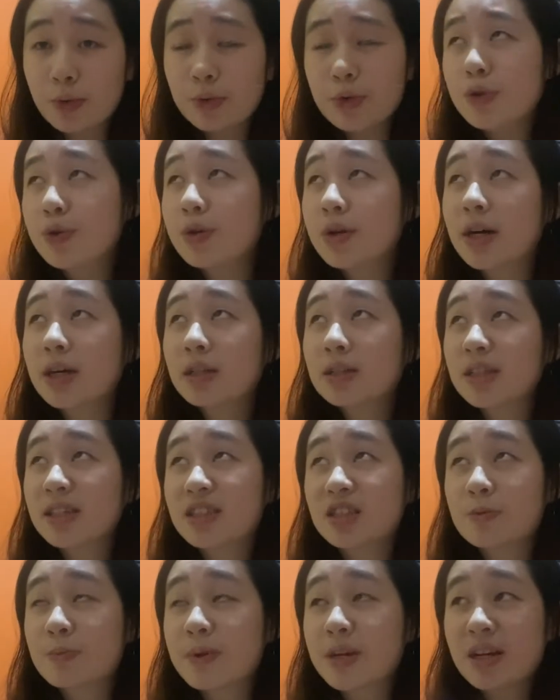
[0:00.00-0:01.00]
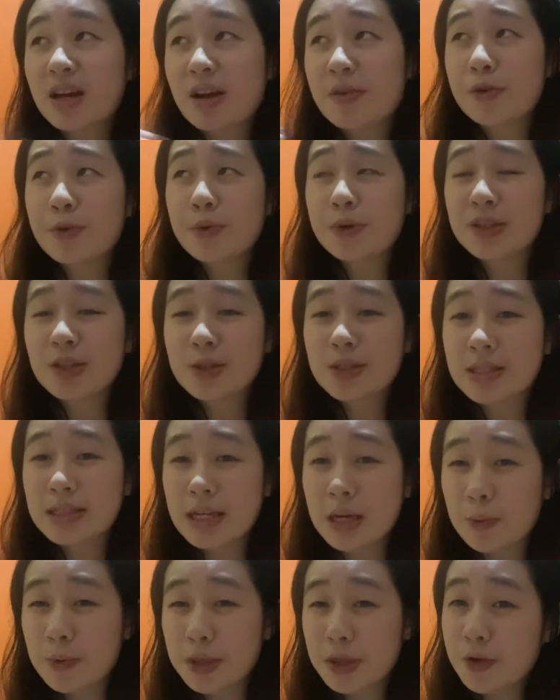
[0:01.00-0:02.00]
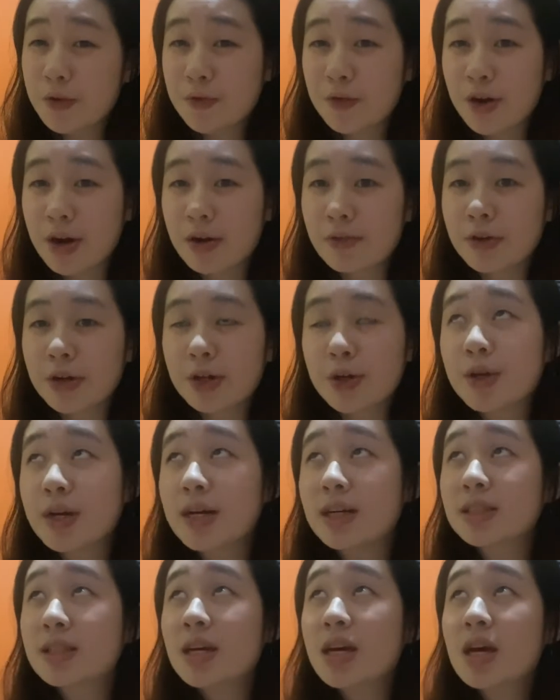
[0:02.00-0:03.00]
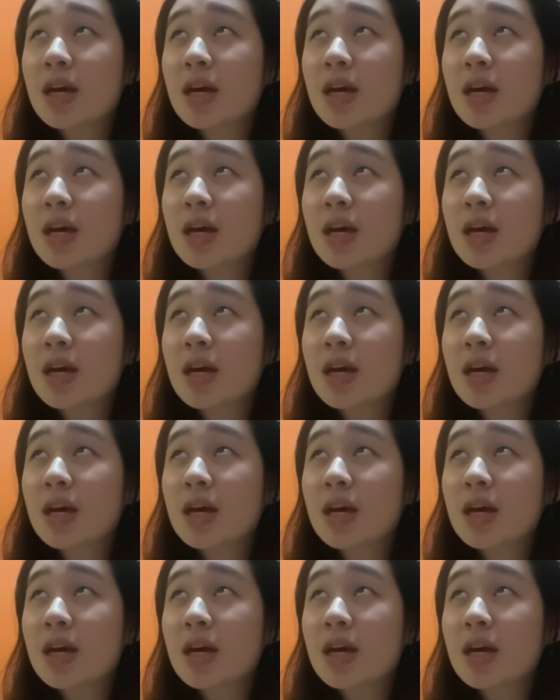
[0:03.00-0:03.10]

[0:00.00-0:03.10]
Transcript: You can't expect everyone to stay with you forever. You can't